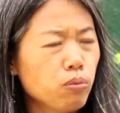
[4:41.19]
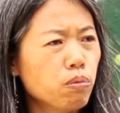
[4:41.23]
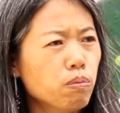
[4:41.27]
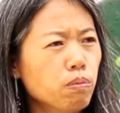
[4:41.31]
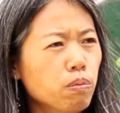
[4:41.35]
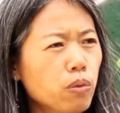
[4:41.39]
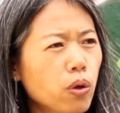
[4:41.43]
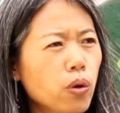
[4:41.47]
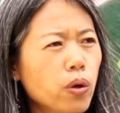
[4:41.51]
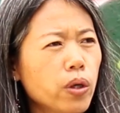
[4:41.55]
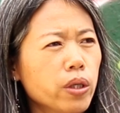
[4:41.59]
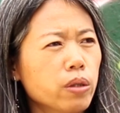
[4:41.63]

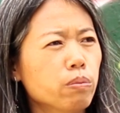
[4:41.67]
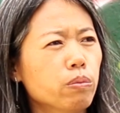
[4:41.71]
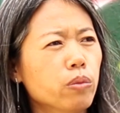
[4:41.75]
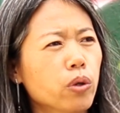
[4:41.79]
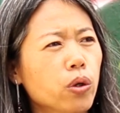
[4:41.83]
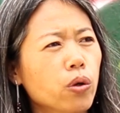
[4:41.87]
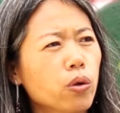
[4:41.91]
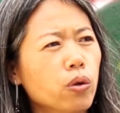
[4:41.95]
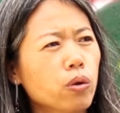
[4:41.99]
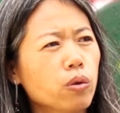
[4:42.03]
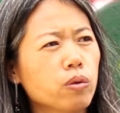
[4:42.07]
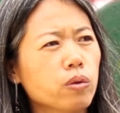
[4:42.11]
More and
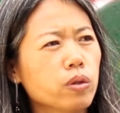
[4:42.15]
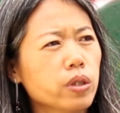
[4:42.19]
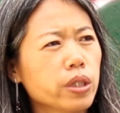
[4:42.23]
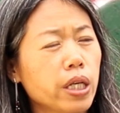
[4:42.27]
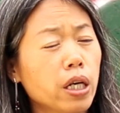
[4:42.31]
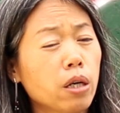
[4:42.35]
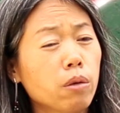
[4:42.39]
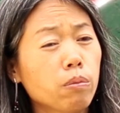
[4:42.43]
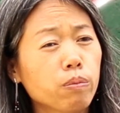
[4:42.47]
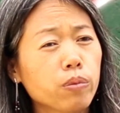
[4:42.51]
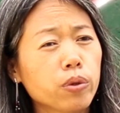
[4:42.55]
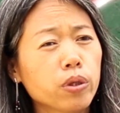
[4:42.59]
more
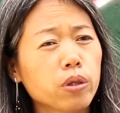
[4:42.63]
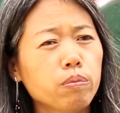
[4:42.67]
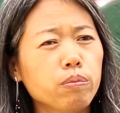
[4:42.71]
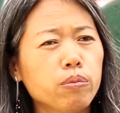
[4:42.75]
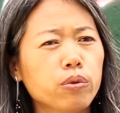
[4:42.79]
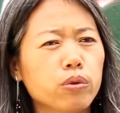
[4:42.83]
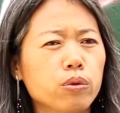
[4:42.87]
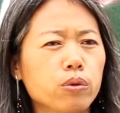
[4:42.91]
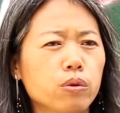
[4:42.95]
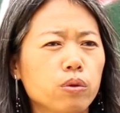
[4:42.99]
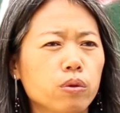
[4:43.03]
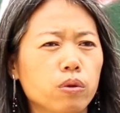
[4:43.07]
young
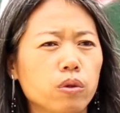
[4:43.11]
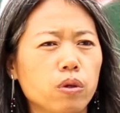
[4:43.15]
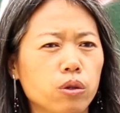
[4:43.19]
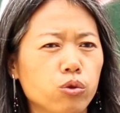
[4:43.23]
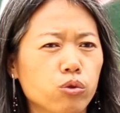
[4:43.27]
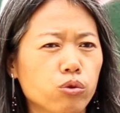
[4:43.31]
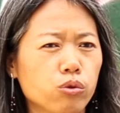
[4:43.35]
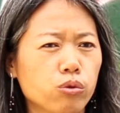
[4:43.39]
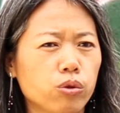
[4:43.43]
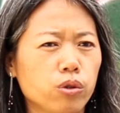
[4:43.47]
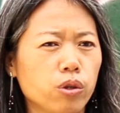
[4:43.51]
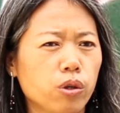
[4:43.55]
people
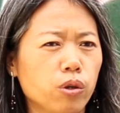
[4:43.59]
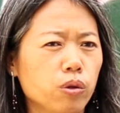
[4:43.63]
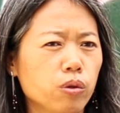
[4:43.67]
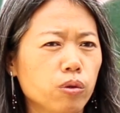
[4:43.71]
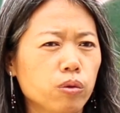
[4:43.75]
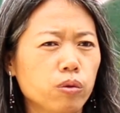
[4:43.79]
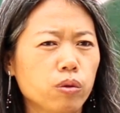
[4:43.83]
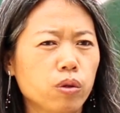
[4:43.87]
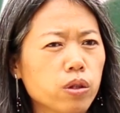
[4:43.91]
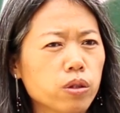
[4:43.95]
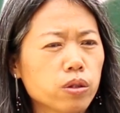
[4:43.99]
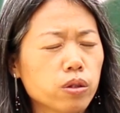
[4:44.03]
to
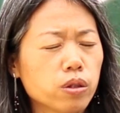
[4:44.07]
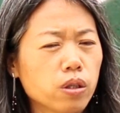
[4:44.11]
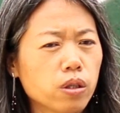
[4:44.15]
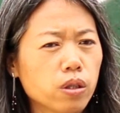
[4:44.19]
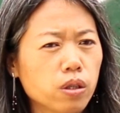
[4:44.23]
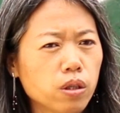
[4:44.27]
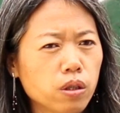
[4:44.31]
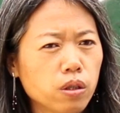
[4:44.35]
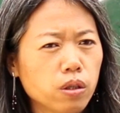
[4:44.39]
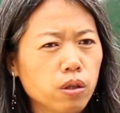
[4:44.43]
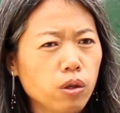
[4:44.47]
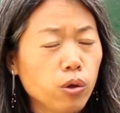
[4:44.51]
know
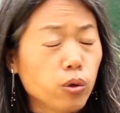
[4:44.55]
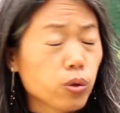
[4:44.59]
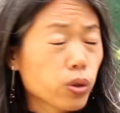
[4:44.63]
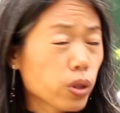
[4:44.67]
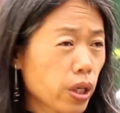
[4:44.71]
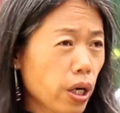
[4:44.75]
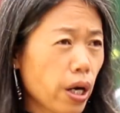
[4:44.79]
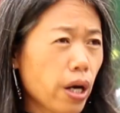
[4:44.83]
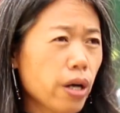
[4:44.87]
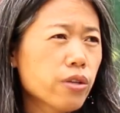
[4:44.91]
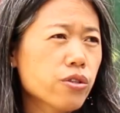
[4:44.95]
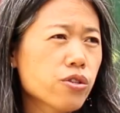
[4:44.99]
the old
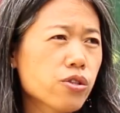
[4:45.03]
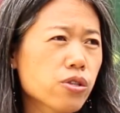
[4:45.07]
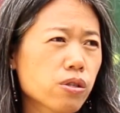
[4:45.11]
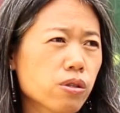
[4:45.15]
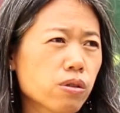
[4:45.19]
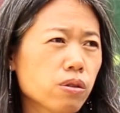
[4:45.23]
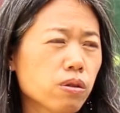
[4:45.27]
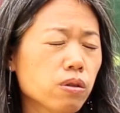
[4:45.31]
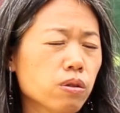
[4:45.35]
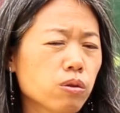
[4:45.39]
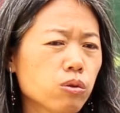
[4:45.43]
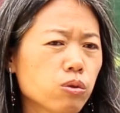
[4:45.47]

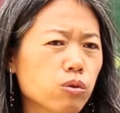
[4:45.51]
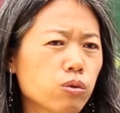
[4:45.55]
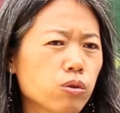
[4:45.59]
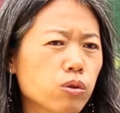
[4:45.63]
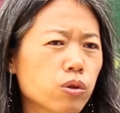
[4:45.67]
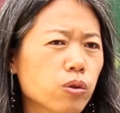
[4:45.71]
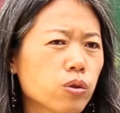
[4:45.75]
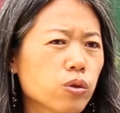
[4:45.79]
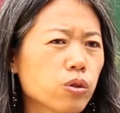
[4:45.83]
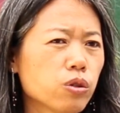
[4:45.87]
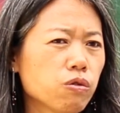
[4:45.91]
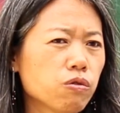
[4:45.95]
culture, to
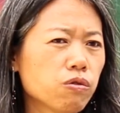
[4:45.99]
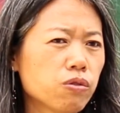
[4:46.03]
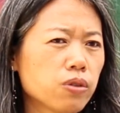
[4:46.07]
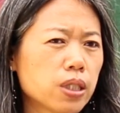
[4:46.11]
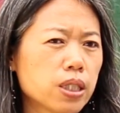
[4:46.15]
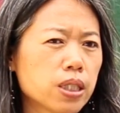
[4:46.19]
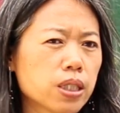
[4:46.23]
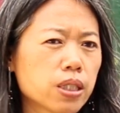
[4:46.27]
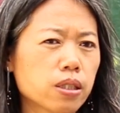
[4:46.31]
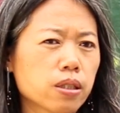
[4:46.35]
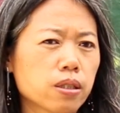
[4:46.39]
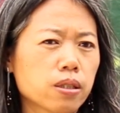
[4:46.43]
know
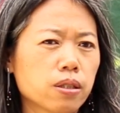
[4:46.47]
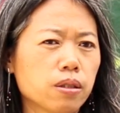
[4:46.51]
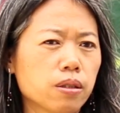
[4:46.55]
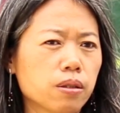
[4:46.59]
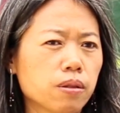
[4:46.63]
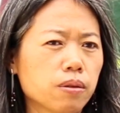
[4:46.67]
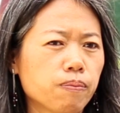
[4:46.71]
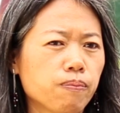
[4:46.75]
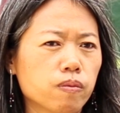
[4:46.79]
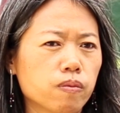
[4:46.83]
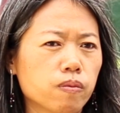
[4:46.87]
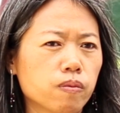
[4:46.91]
different
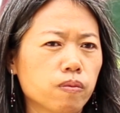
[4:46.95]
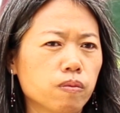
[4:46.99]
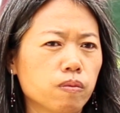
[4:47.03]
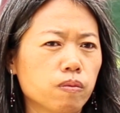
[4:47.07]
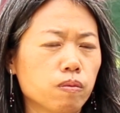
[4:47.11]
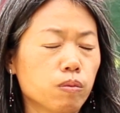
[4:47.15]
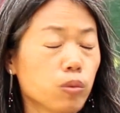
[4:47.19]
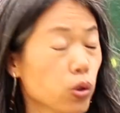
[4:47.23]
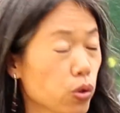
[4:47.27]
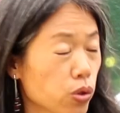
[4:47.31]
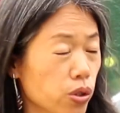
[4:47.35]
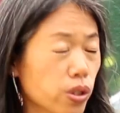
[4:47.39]

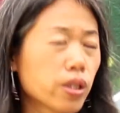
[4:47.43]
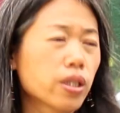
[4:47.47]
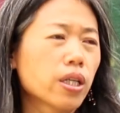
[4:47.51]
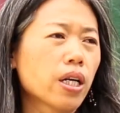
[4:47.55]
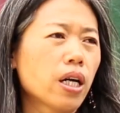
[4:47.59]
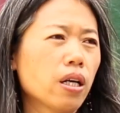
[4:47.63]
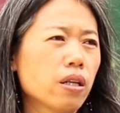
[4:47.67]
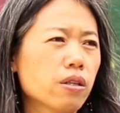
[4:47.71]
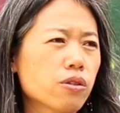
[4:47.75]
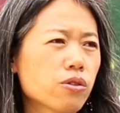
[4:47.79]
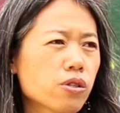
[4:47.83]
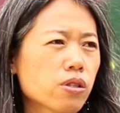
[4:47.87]
music
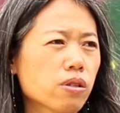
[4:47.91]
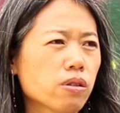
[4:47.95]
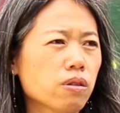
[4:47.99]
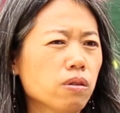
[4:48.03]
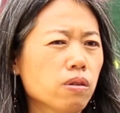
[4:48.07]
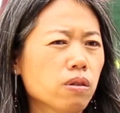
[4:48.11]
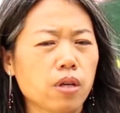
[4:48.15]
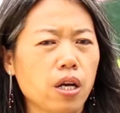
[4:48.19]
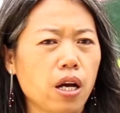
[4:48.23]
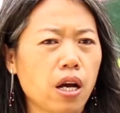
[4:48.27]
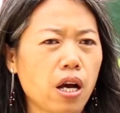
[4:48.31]
culture.